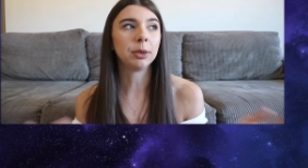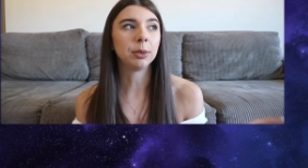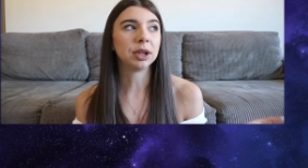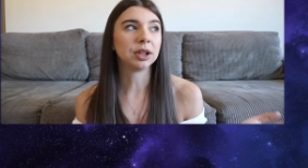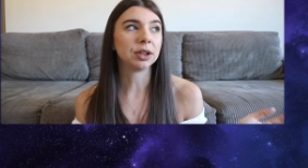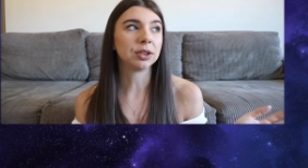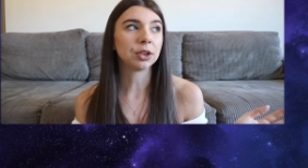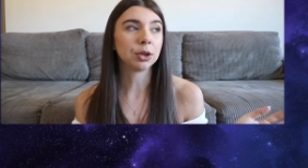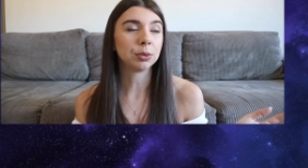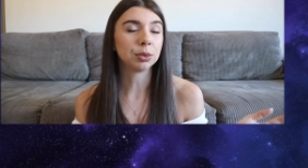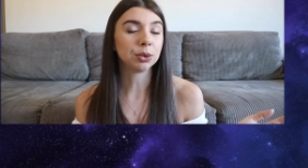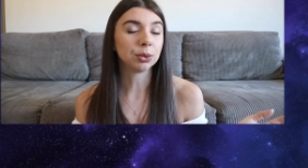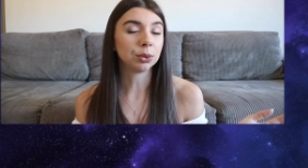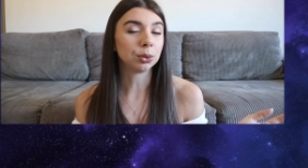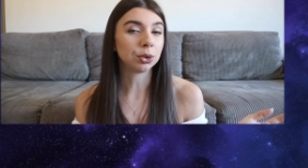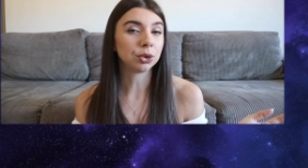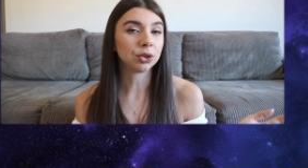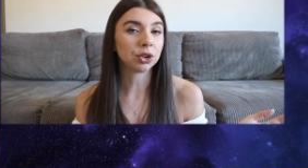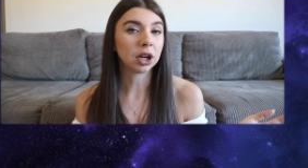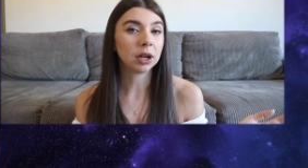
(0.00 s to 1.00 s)
the windows open all
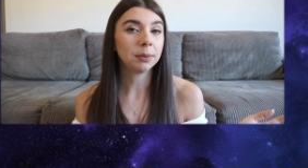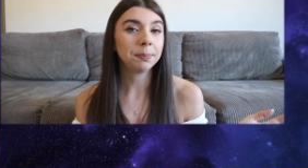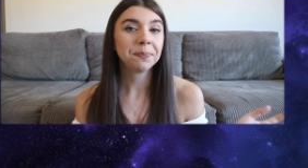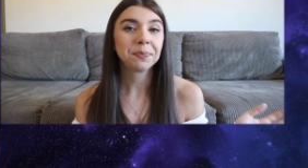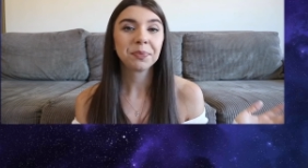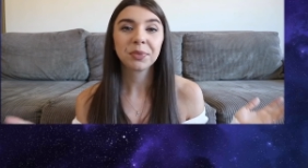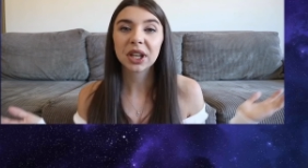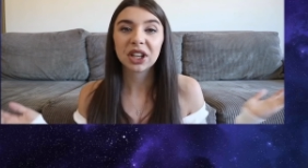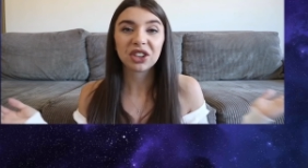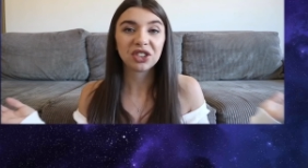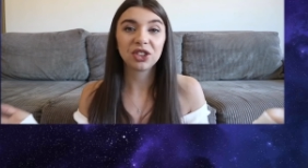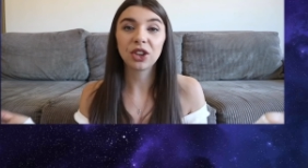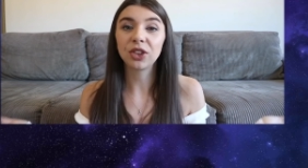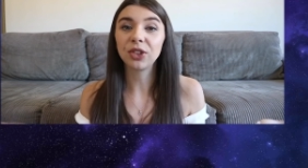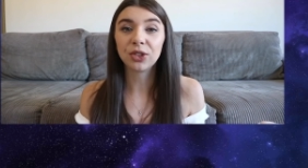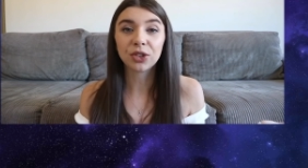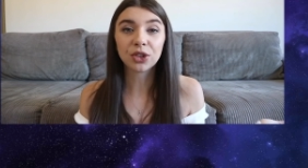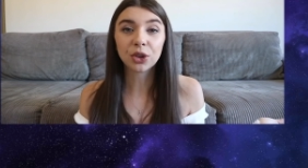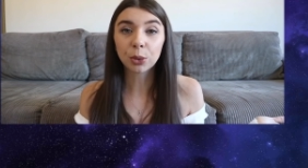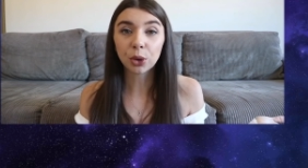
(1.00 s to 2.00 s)
the time.
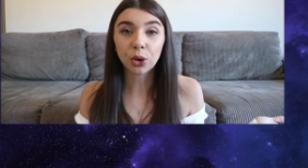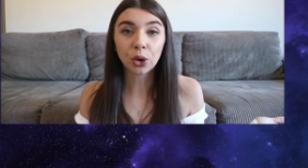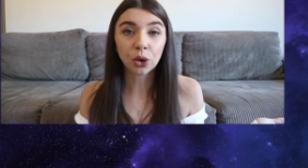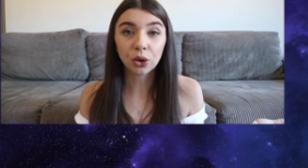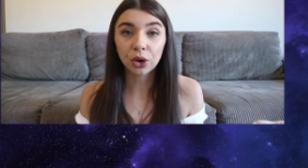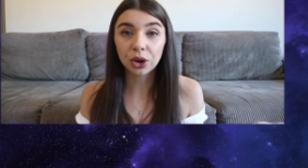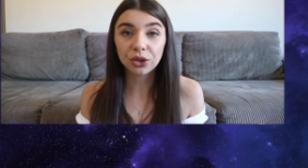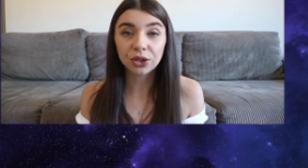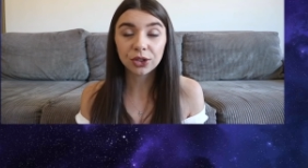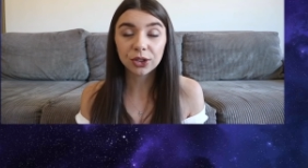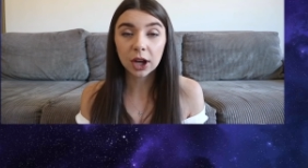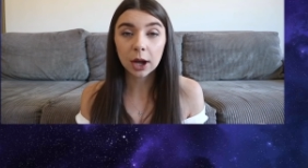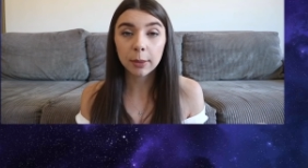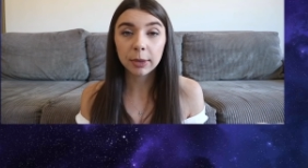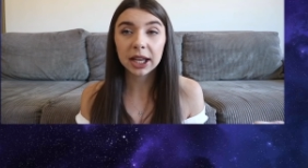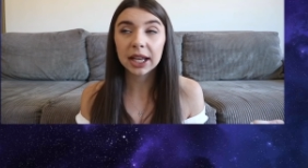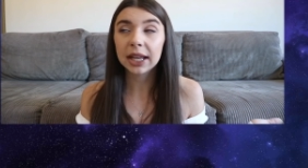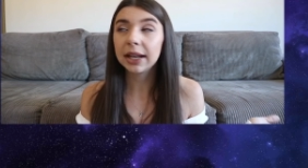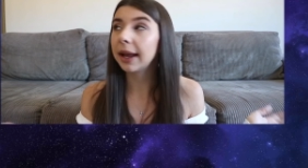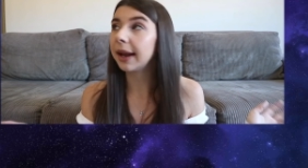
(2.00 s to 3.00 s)
Doesn't stop the cockroaches coming
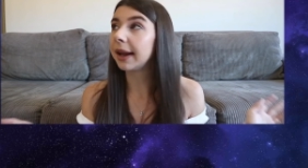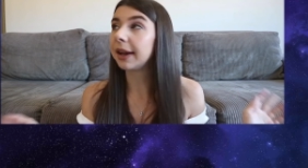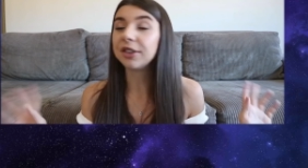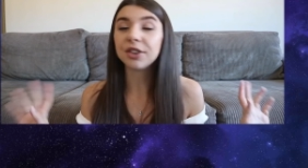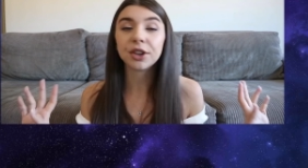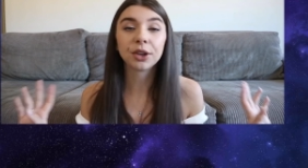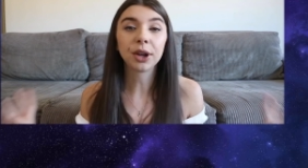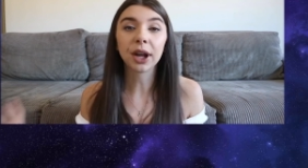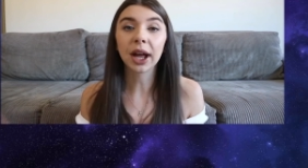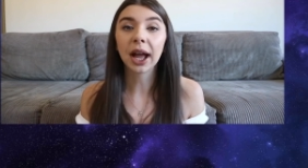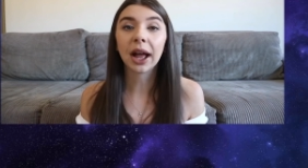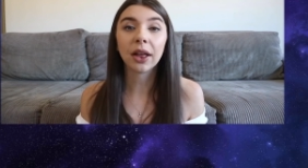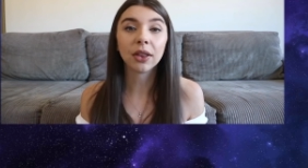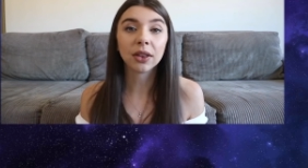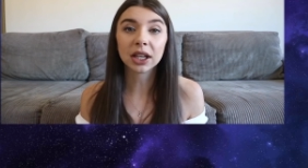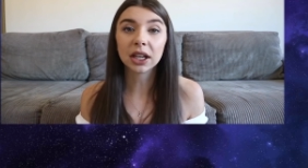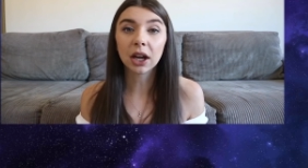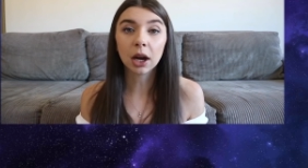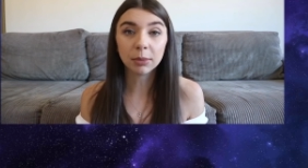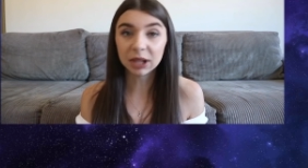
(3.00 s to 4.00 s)
in and I don't know how they
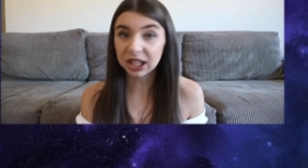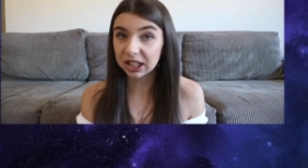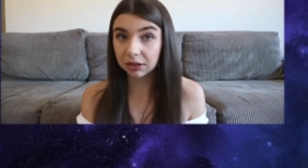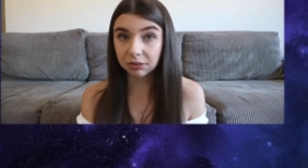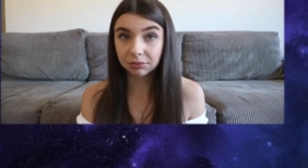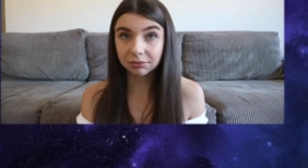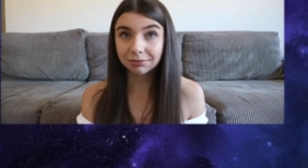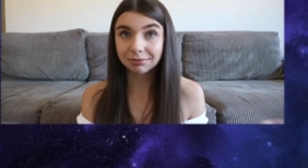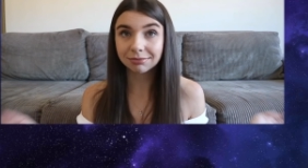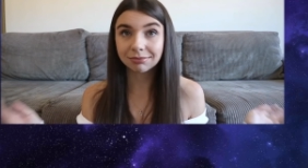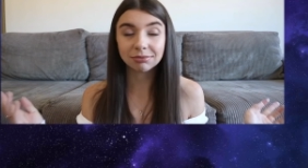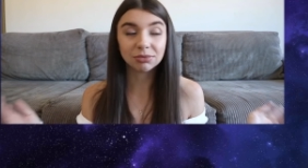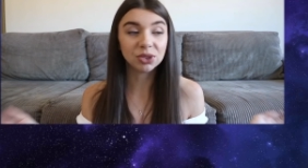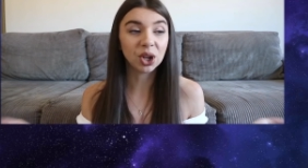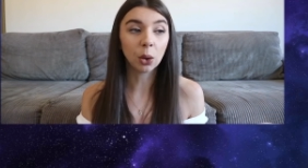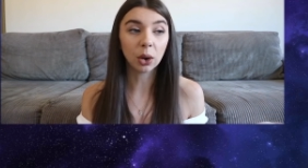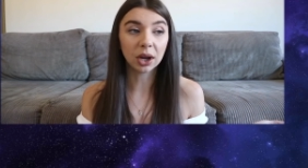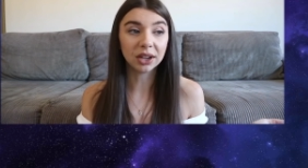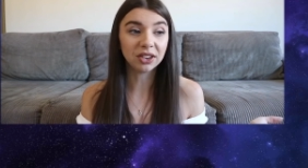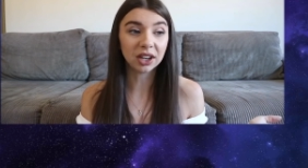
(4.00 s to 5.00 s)
come in.
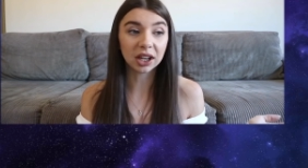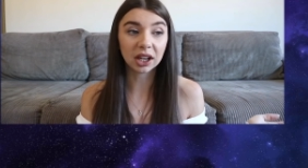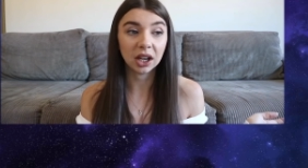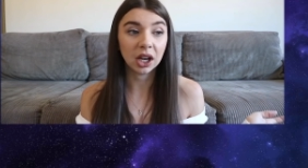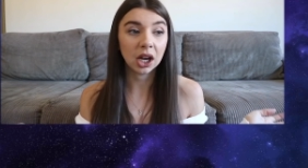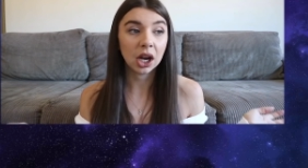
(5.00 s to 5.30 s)
No idea.